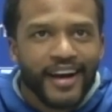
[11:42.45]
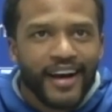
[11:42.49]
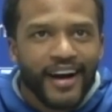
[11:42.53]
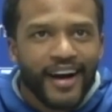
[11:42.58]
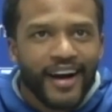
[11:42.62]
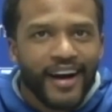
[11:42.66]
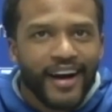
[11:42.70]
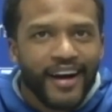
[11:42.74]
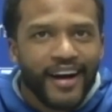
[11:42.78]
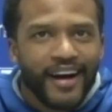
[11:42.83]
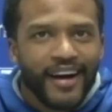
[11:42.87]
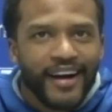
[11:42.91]

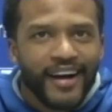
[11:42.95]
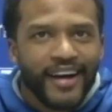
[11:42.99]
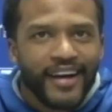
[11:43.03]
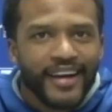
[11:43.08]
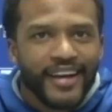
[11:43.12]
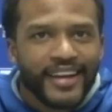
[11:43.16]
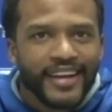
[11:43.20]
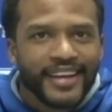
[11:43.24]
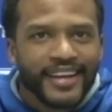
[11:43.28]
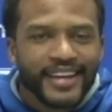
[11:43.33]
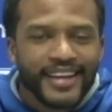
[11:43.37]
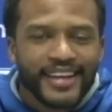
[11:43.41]

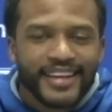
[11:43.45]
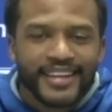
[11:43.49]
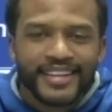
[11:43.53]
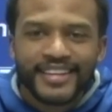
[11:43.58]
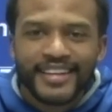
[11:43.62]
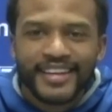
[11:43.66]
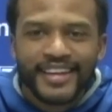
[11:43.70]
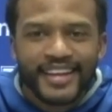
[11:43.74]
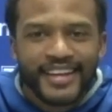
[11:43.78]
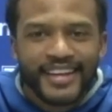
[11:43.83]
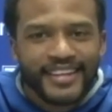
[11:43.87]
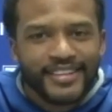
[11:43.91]
And,
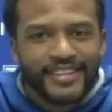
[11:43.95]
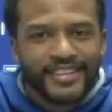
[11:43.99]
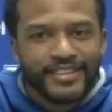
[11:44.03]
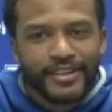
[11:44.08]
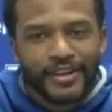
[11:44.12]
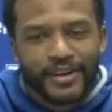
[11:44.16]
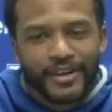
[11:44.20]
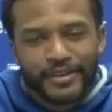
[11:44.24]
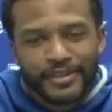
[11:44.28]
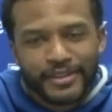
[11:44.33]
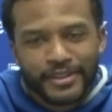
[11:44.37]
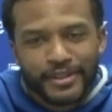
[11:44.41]
you
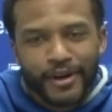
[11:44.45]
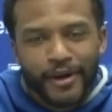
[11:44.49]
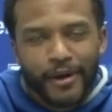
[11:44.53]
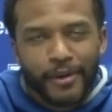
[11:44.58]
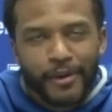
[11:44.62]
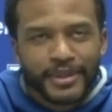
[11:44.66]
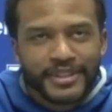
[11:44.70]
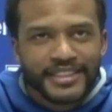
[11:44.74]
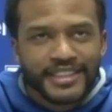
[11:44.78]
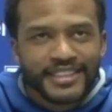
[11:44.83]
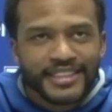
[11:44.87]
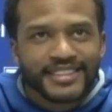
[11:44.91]
know, you're
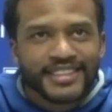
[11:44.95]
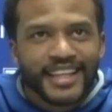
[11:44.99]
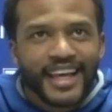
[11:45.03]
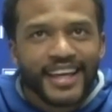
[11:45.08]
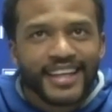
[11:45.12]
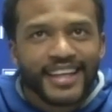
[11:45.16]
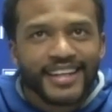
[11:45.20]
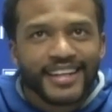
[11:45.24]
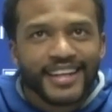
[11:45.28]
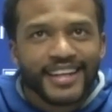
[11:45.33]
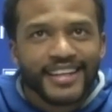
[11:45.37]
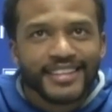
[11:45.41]
always
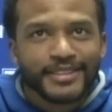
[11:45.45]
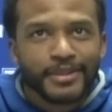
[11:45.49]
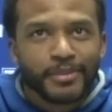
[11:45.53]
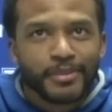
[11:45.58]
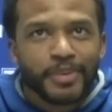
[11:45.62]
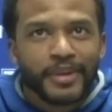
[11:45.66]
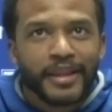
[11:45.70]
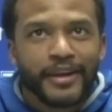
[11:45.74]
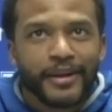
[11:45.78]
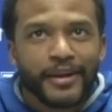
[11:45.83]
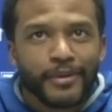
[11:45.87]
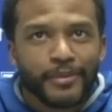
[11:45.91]
excited as
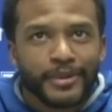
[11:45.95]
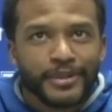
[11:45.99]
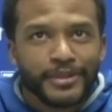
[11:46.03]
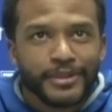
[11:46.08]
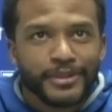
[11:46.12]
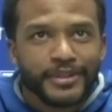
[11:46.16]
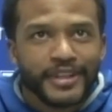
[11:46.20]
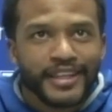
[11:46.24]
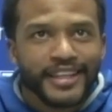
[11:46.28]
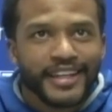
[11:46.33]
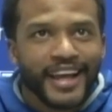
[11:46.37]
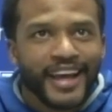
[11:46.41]
a player when
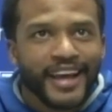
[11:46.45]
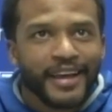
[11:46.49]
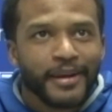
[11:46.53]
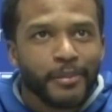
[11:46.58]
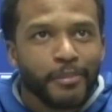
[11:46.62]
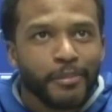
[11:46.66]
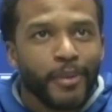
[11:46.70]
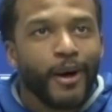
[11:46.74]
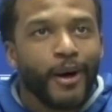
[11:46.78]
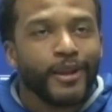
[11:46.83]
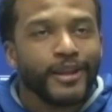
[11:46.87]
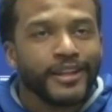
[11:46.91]
you get to have the
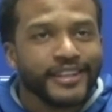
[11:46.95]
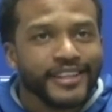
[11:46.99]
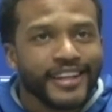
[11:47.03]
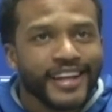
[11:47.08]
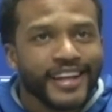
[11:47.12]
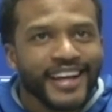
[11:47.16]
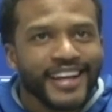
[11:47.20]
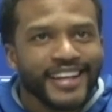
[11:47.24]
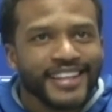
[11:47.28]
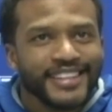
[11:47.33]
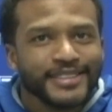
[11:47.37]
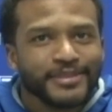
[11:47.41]
ball in
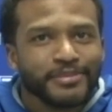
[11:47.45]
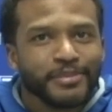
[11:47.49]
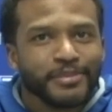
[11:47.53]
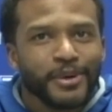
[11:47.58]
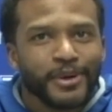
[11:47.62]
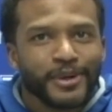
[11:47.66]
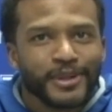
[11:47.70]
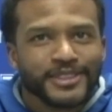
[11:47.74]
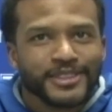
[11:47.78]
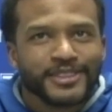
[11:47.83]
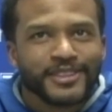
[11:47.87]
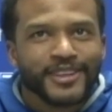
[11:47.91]
your hands
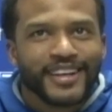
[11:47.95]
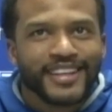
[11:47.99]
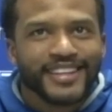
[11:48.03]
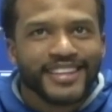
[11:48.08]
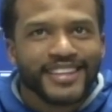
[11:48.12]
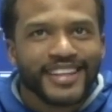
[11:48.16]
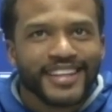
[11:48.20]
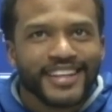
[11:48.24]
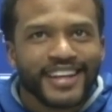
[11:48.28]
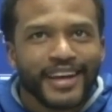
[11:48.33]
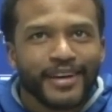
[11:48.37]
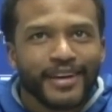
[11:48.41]
more. So I
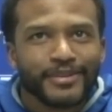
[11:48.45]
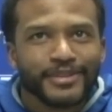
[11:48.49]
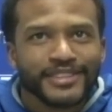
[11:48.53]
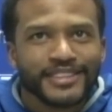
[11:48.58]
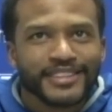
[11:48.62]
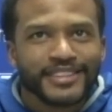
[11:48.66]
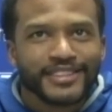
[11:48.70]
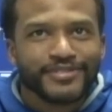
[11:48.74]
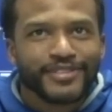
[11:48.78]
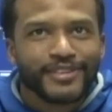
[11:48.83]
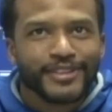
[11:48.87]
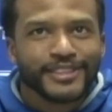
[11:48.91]
think that was
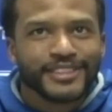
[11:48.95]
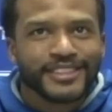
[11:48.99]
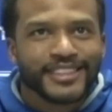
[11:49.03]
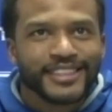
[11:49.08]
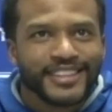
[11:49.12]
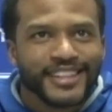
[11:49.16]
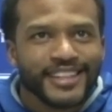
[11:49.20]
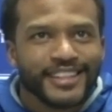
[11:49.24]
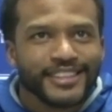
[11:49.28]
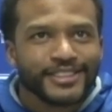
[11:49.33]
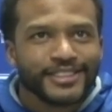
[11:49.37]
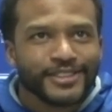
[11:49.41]
his first
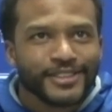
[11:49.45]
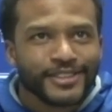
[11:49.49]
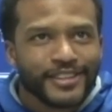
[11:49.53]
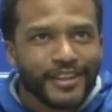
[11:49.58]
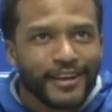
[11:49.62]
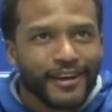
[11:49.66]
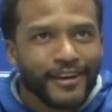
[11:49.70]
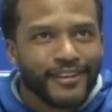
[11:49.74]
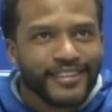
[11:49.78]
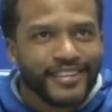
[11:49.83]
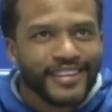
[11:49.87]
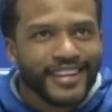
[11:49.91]
initial
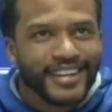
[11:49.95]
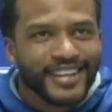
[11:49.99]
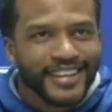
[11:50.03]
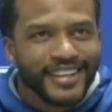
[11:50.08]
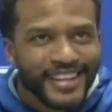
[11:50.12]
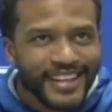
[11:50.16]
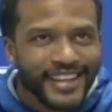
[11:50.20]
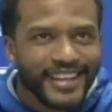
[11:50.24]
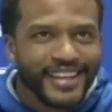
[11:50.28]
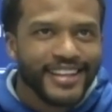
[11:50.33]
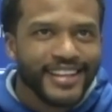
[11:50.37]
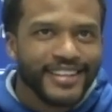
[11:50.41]
thought.
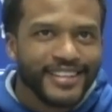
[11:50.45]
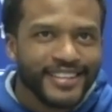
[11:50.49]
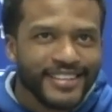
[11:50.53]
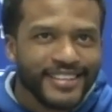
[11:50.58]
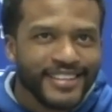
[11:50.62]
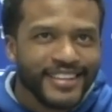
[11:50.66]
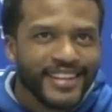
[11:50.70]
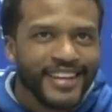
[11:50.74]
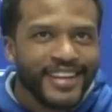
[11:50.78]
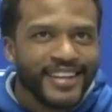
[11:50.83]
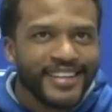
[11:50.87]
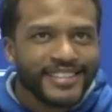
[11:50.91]
And then
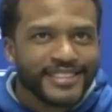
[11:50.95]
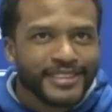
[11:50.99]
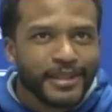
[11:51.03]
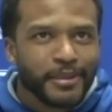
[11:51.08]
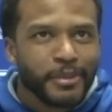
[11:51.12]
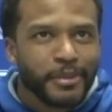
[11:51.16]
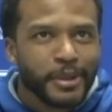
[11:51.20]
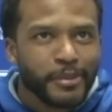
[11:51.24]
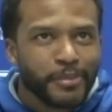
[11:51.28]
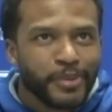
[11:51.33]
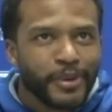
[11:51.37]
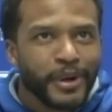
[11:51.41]

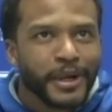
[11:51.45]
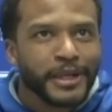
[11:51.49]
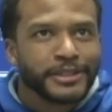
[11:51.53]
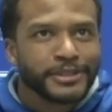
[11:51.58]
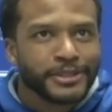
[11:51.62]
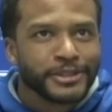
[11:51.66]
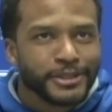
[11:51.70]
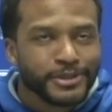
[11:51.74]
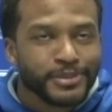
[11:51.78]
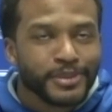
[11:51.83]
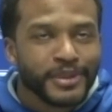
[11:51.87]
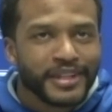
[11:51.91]
some of the
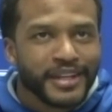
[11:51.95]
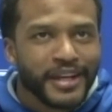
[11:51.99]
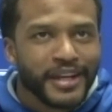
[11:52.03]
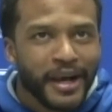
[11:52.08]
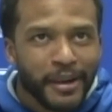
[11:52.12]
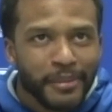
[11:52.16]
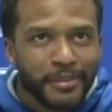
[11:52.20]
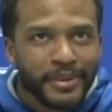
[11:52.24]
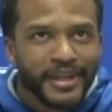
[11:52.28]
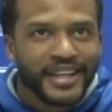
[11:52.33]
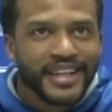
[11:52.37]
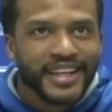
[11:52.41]
pressures with
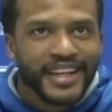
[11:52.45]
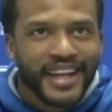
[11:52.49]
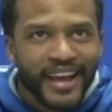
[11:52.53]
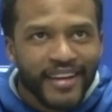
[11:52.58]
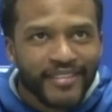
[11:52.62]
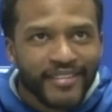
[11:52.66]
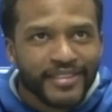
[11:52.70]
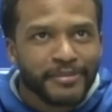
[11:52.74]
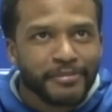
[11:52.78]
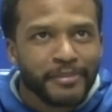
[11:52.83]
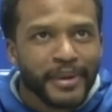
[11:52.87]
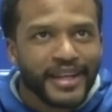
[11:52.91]
coming and
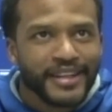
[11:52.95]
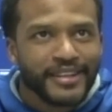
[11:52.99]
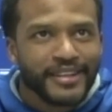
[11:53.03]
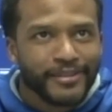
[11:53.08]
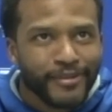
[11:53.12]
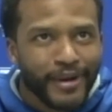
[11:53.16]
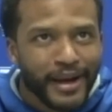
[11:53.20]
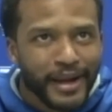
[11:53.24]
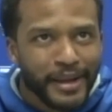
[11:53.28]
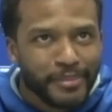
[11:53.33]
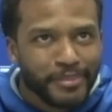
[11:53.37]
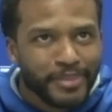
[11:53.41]
having to make the
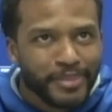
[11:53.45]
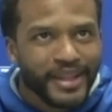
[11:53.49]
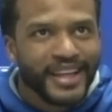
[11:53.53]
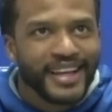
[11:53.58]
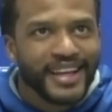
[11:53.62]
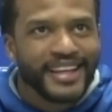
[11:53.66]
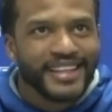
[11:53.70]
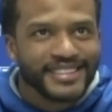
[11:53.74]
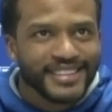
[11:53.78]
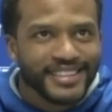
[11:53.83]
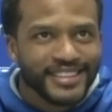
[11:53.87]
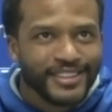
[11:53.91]
right
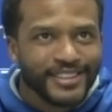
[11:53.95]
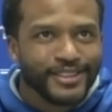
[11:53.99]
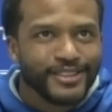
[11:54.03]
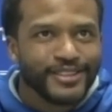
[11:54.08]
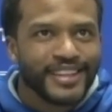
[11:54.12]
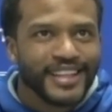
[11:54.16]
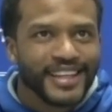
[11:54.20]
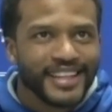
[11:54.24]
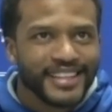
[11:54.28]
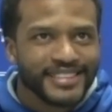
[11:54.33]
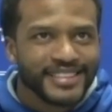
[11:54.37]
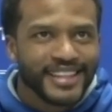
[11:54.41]
plays and do
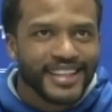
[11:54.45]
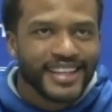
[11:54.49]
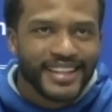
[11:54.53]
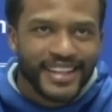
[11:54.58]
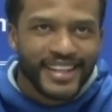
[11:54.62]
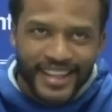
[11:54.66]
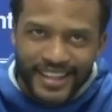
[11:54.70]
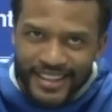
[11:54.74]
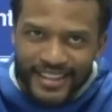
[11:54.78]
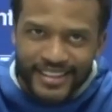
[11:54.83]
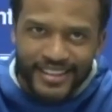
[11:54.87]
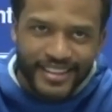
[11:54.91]
things like
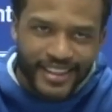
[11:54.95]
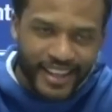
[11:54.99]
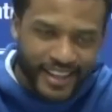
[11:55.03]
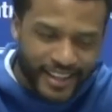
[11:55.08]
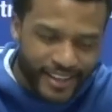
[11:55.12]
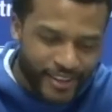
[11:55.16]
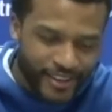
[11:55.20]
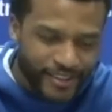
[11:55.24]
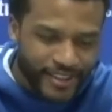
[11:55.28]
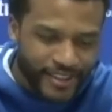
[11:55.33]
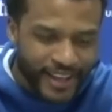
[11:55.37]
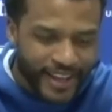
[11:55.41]
that. Then you're
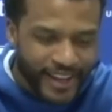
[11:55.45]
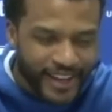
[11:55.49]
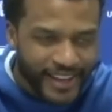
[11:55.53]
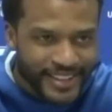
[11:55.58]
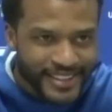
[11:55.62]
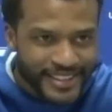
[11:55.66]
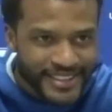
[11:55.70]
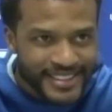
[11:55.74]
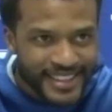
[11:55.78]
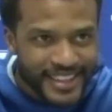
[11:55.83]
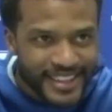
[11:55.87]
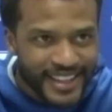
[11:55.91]
like, okay, I
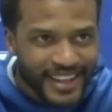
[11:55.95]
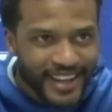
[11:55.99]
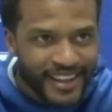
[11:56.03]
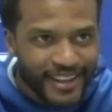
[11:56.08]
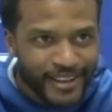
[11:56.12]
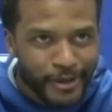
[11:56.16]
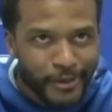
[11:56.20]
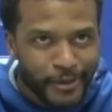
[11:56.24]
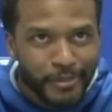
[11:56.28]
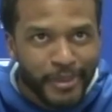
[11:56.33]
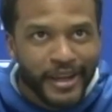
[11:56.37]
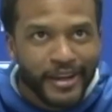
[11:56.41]
understand. I'll
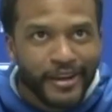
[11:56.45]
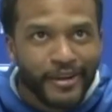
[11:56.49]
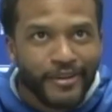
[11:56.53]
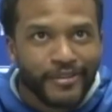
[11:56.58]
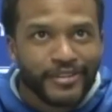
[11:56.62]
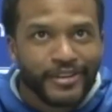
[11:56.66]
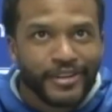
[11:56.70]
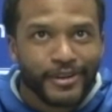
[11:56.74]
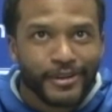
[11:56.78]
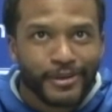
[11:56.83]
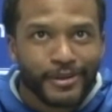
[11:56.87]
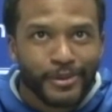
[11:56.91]
go back over
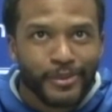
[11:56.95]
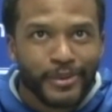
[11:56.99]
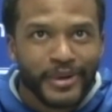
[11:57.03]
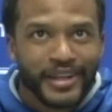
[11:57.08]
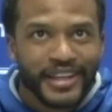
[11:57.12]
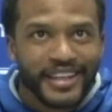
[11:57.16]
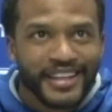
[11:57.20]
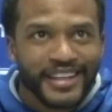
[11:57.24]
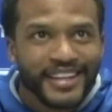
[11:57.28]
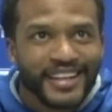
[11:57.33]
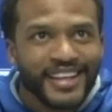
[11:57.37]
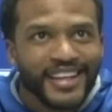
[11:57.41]
here on the
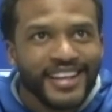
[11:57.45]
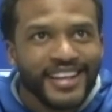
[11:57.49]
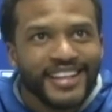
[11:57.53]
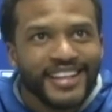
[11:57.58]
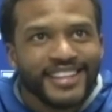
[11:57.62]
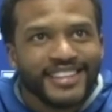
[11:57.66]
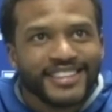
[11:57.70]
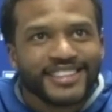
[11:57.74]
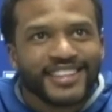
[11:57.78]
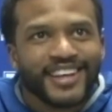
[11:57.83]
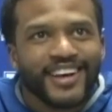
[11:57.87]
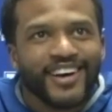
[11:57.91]
wing.
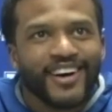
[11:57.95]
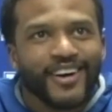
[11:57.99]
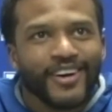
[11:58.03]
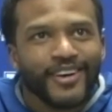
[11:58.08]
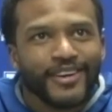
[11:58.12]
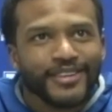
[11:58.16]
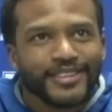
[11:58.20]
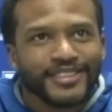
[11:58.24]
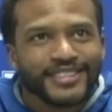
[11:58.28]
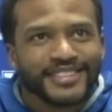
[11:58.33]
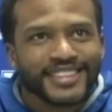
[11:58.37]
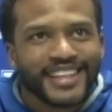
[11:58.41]

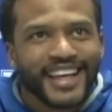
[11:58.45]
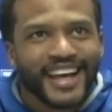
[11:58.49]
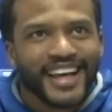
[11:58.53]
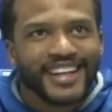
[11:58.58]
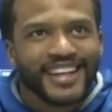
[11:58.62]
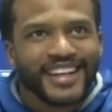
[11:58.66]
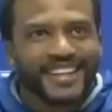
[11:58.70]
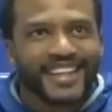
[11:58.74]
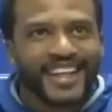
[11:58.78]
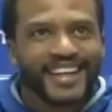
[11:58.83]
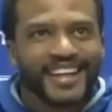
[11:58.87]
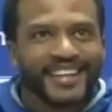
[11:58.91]
So it was kind
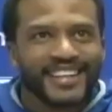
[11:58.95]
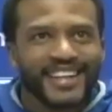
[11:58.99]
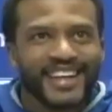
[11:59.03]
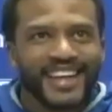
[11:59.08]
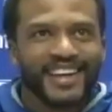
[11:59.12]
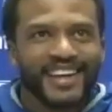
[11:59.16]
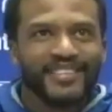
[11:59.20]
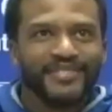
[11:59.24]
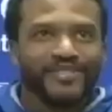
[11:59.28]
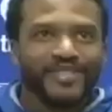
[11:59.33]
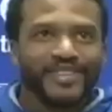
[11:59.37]
of like that.